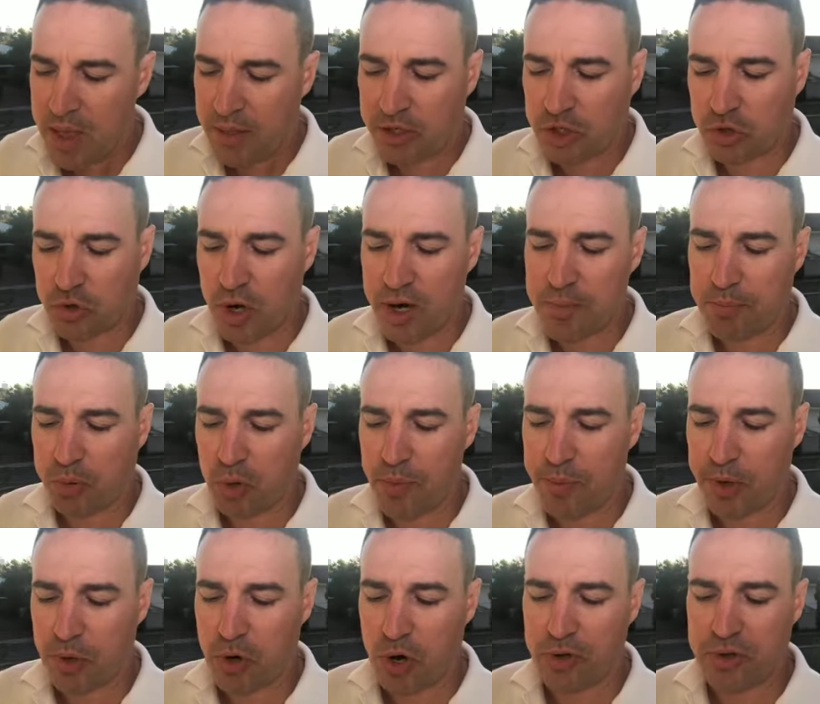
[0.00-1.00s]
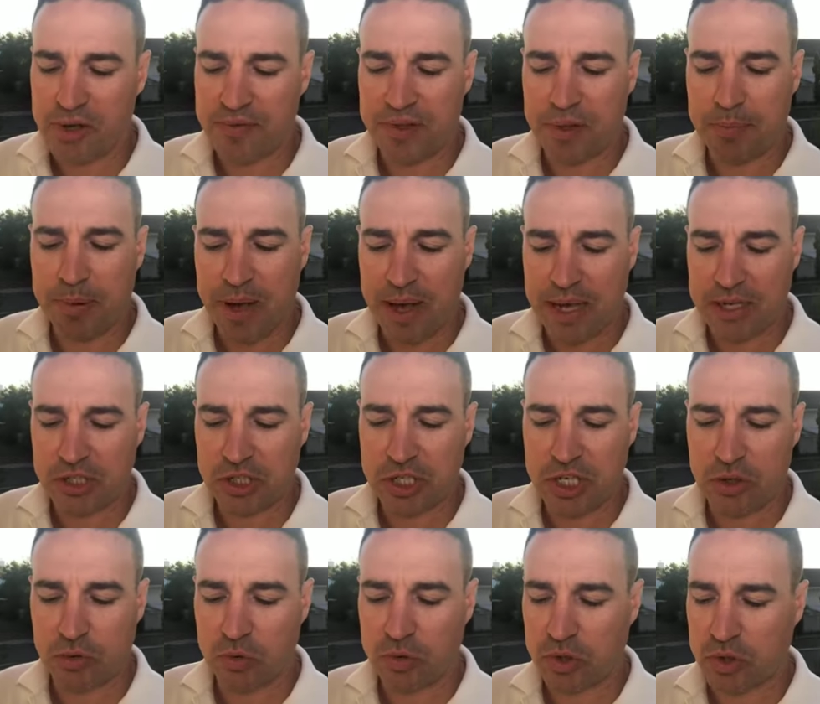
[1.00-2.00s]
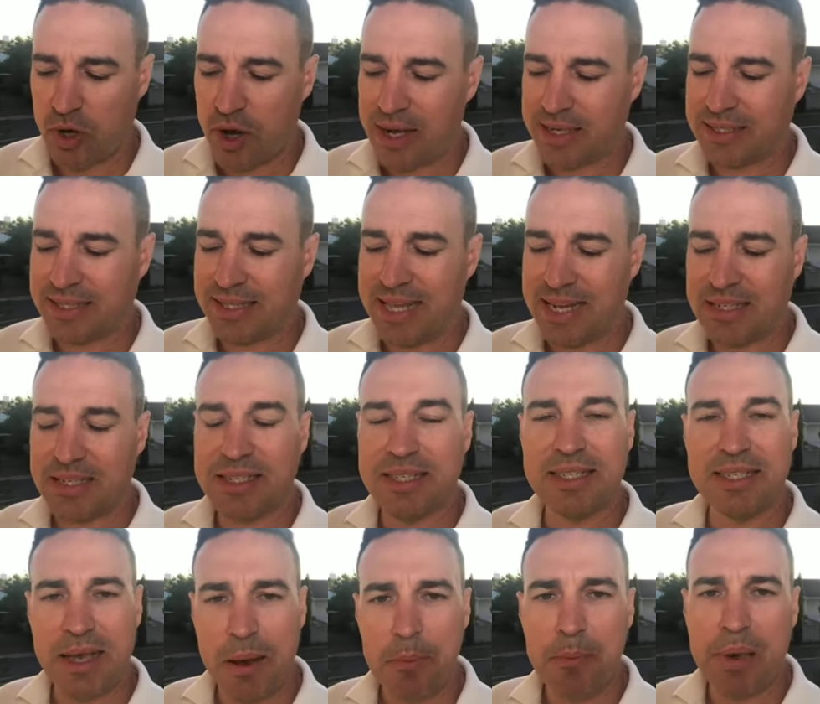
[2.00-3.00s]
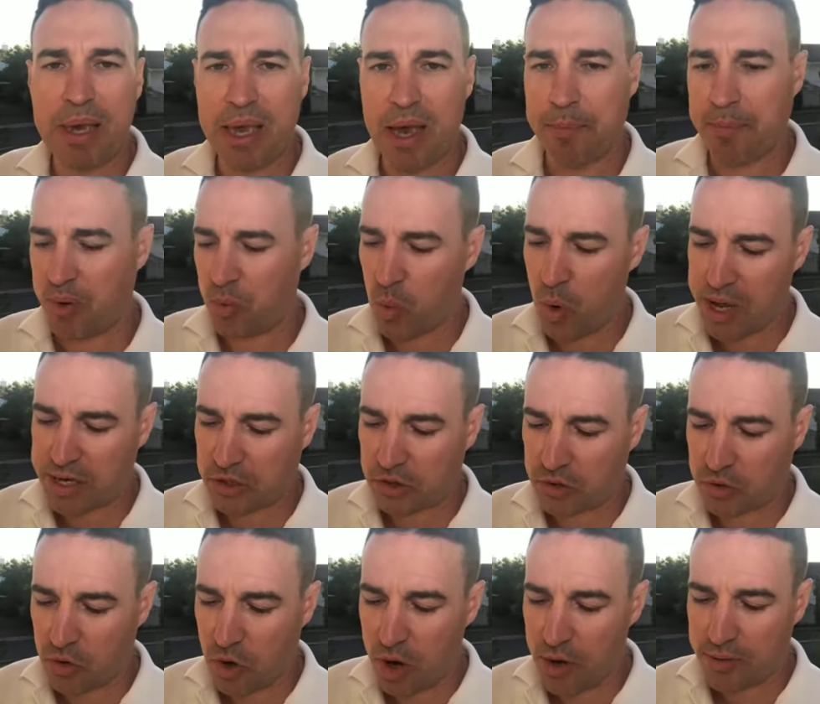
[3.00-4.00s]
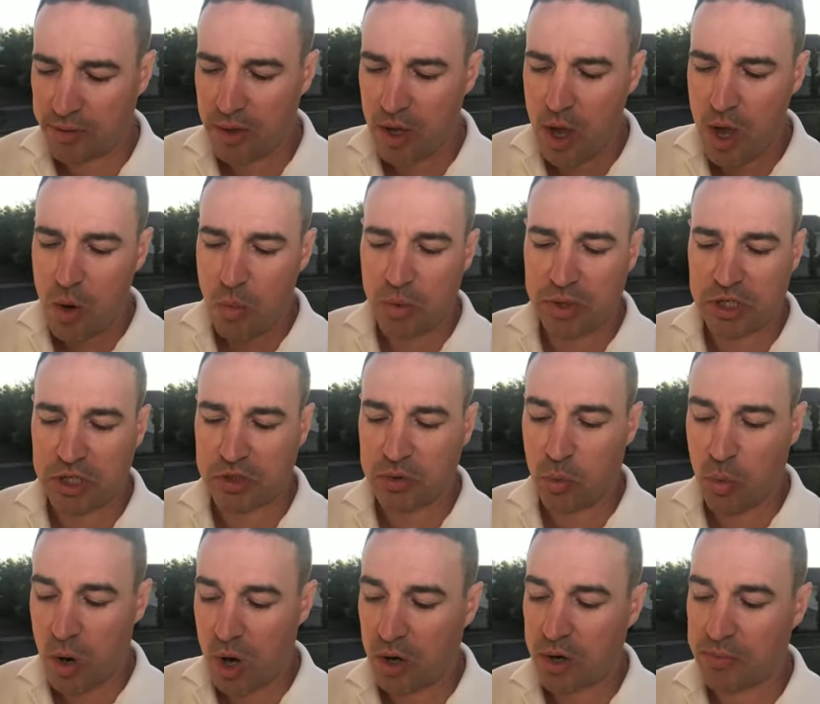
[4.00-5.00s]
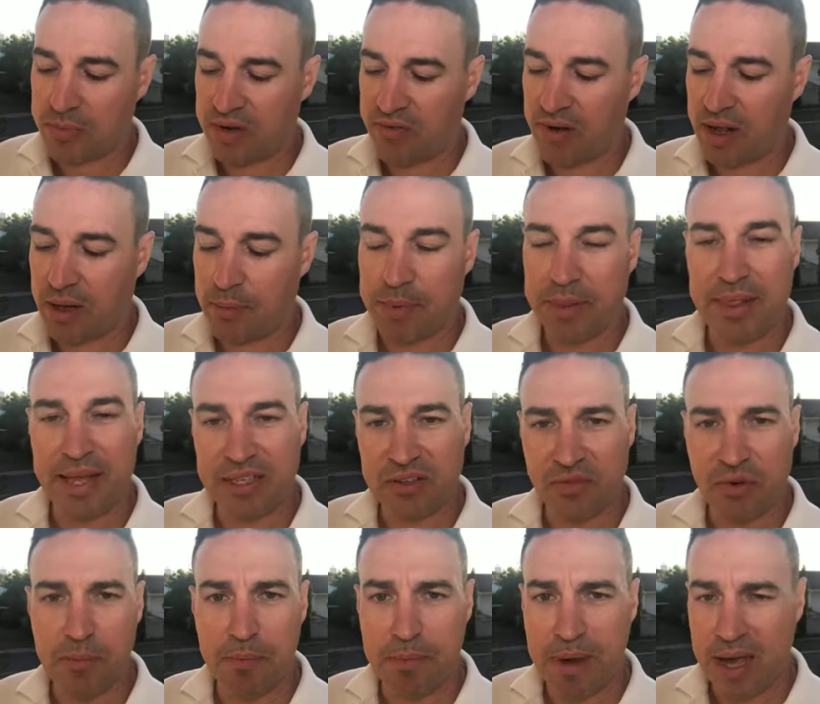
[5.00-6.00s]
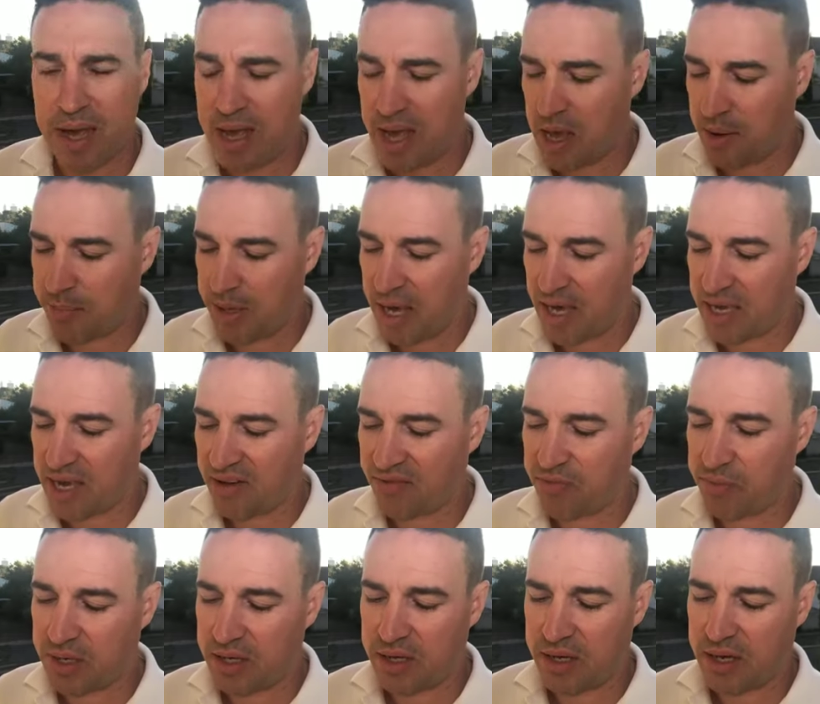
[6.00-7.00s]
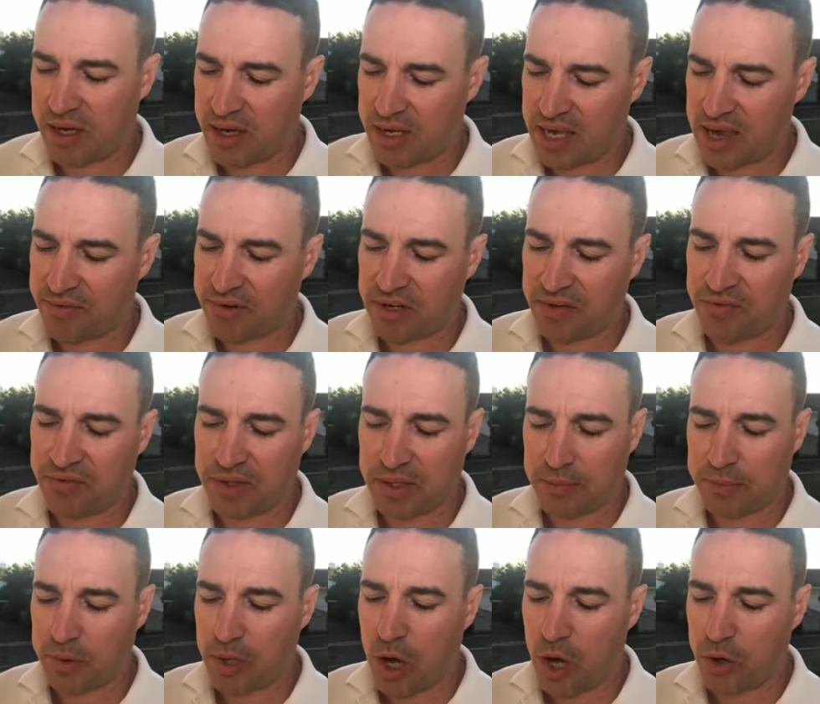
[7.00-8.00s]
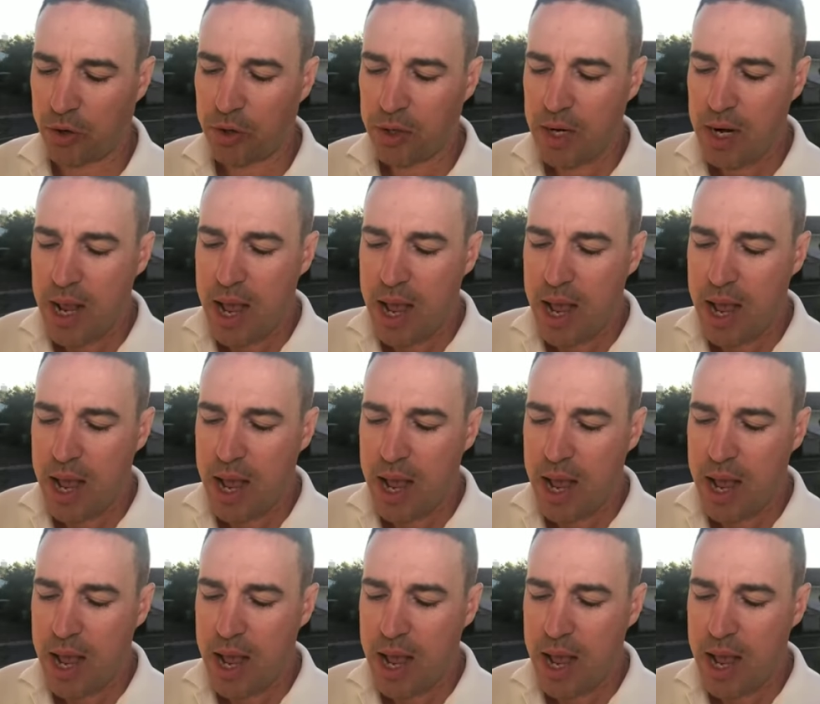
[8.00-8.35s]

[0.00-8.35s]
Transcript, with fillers: The strong employment growth over the past year or so has led to some pickup in wages growth, which is is a welcome development. That's from uh, RBA Governor, uh, Governor Philip Lowe.